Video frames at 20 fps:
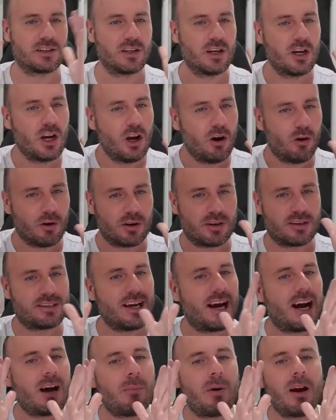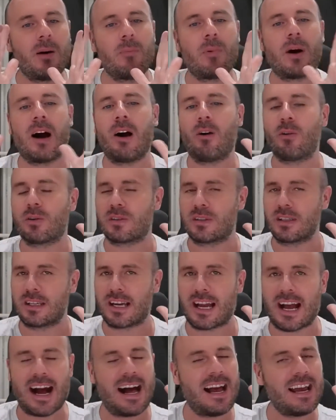doing so, she needs no
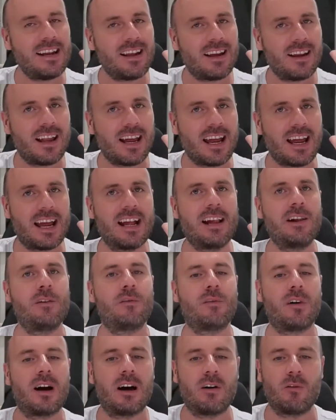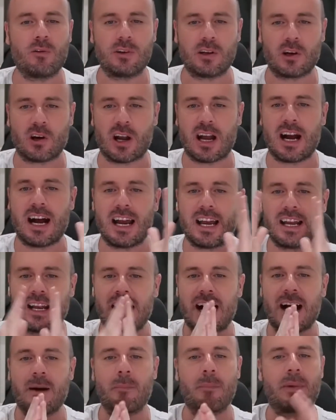helpers and no army.
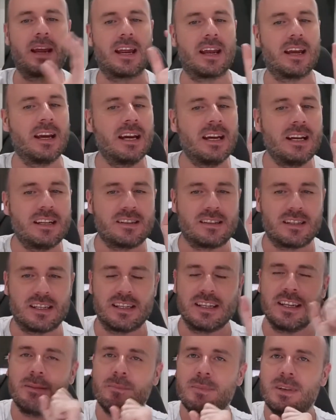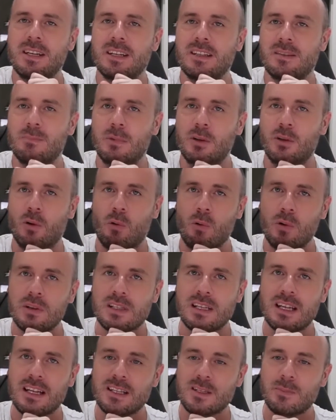She takes on Russia's
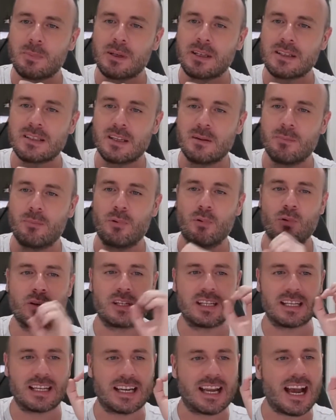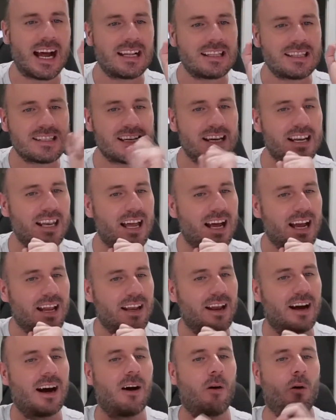President Putin all by
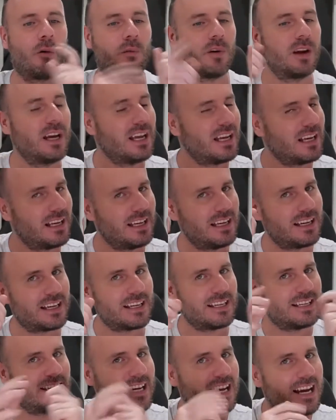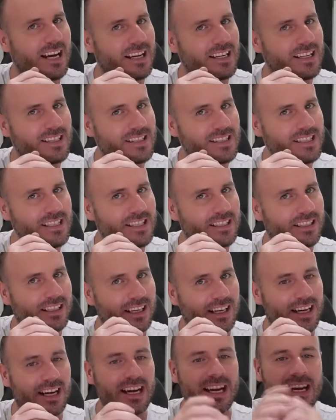herself. Legendary is her
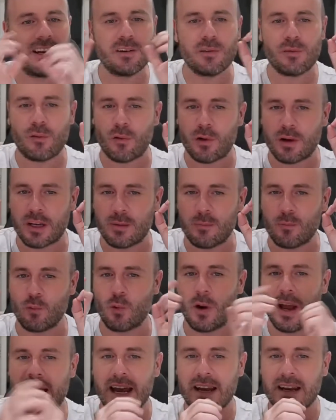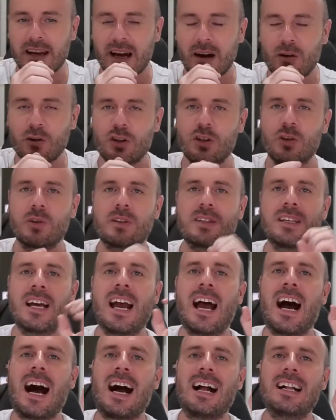speech before the UN committee, when
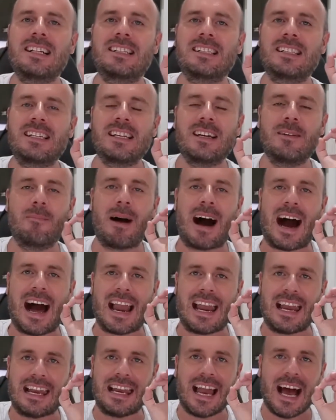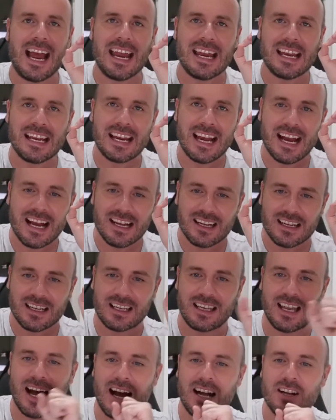she truly single-handedly made
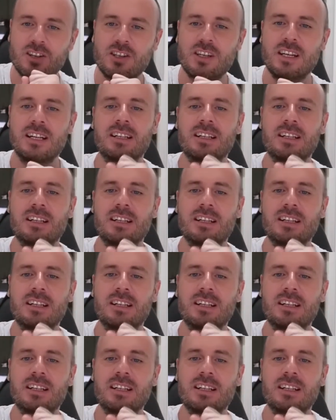it clear